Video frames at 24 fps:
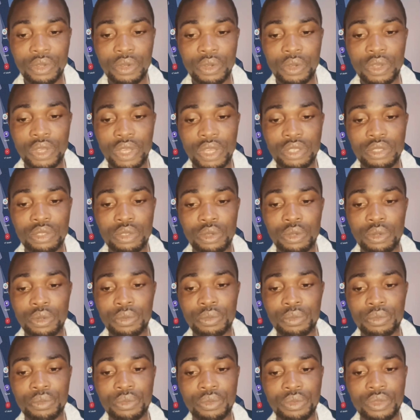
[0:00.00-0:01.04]
Okay,
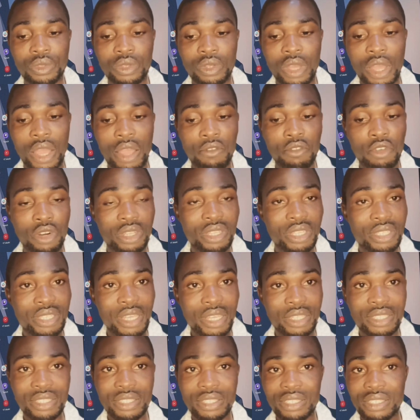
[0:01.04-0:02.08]
so I've already
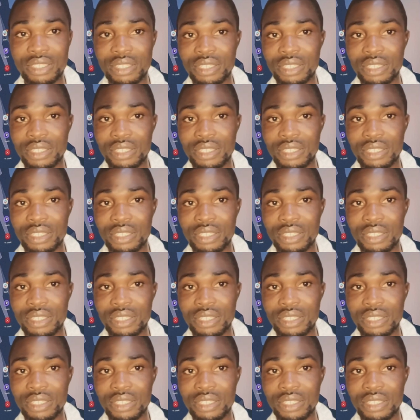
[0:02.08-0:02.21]
set